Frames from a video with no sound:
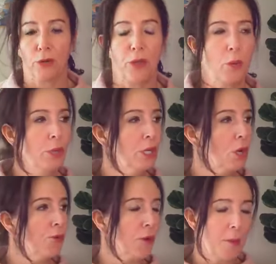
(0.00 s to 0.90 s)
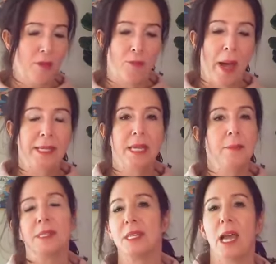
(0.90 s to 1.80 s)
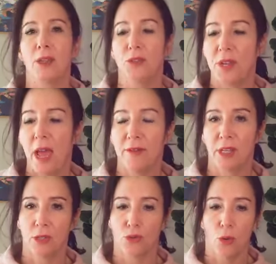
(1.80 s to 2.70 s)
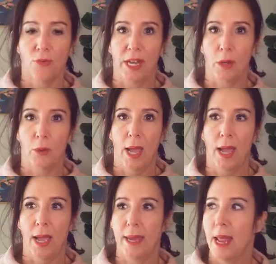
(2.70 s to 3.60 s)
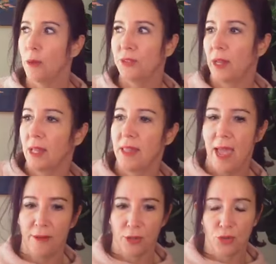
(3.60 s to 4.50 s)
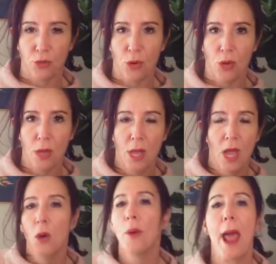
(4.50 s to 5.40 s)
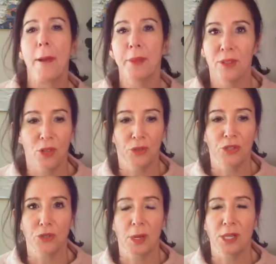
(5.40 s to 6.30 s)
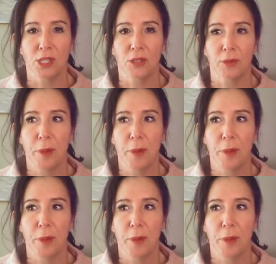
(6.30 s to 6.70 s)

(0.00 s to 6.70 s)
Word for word: So I wouldn't go from if my team is not used to having control of any way and now suddenly they have control, what happens in those situations?